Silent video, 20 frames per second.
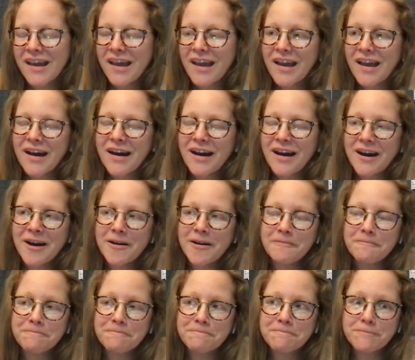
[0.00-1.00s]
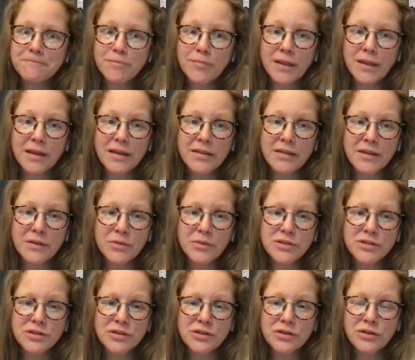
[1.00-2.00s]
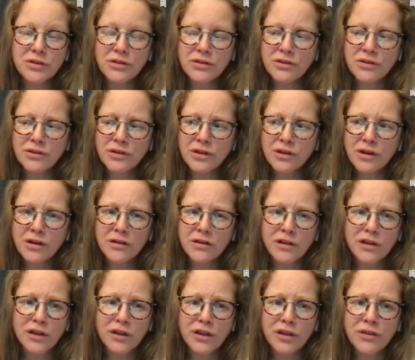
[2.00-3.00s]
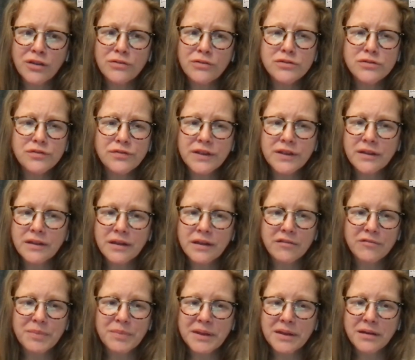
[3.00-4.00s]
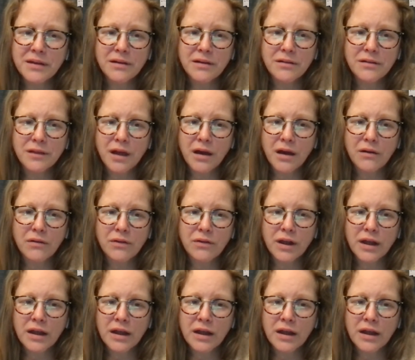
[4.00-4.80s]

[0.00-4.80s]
And there was a huge feeling of being alone.